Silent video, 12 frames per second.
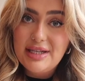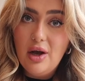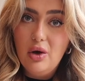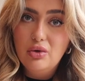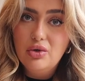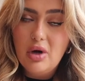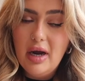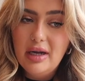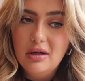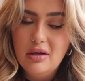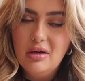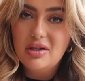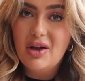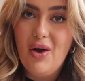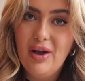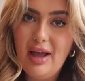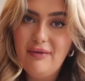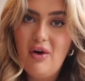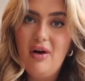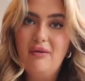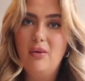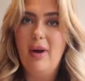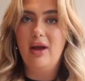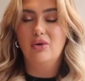I'll try and, because I can't get far
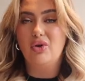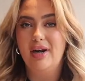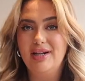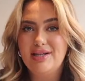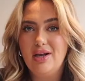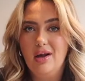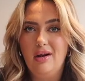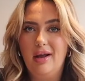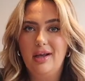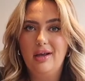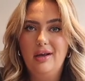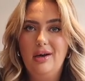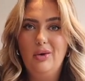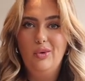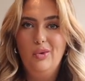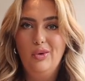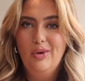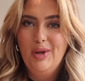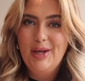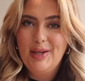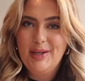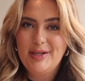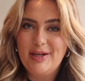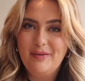enough away, I'll try and insert like a little
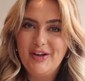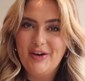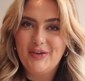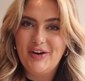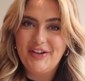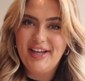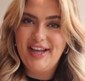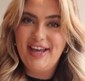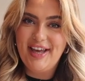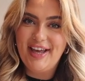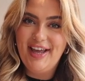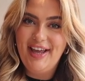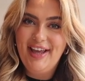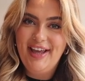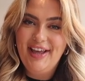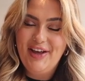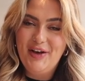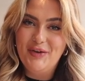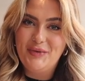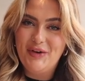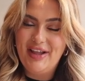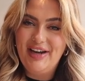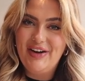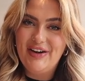something or other here of
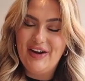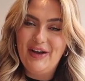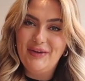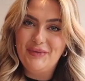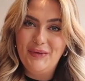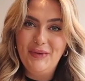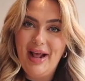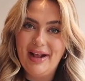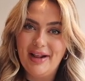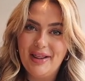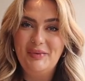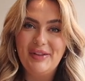what they look like full length.